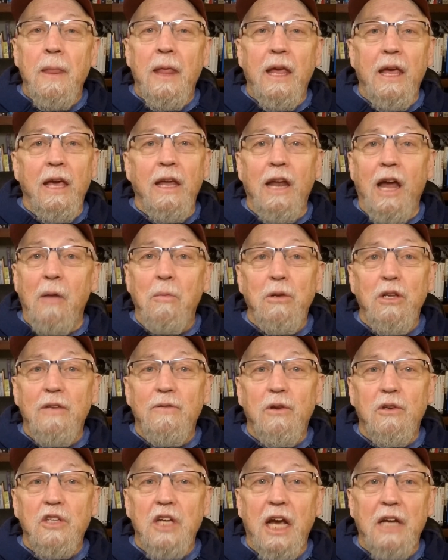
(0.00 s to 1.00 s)
And I believe
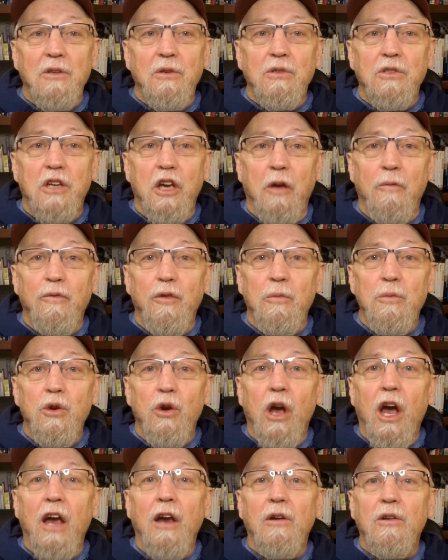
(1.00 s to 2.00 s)
those answers come from your
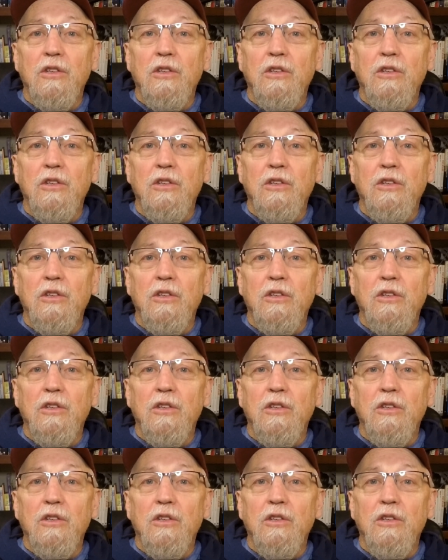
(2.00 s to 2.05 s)
higher